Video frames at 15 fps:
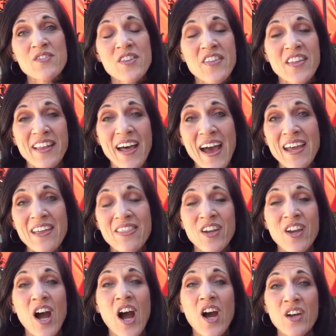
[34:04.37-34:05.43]
enough to the
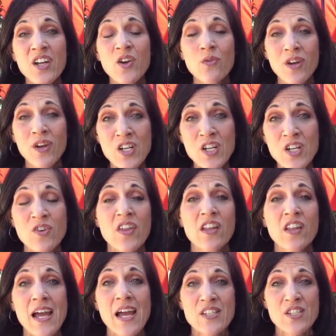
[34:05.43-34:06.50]
light, they are going to reach for
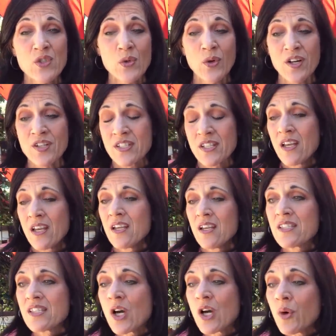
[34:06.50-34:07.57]
the light source.
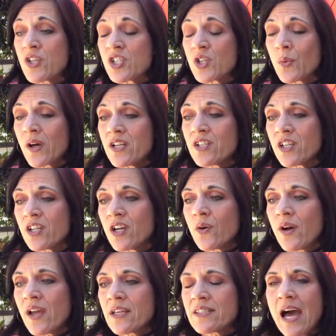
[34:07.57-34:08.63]
So what you want to
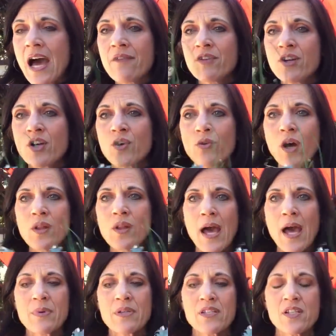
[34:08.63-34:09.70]
do is have your grow
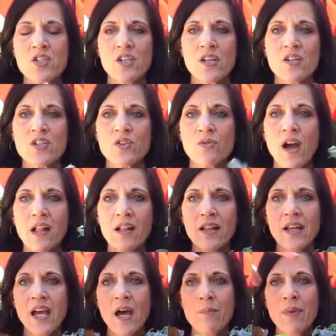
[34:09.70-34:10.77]
light position
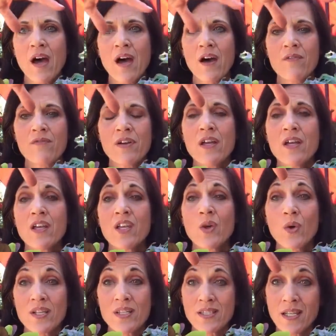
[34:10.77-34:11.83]
directly above
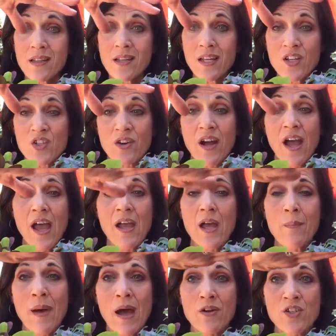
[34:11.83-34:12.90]
your seedling
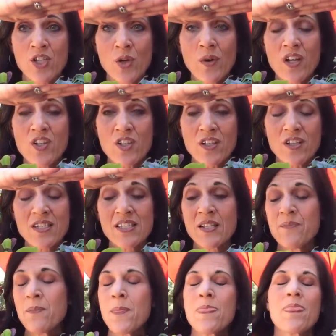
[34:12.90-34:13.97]
tray about two inches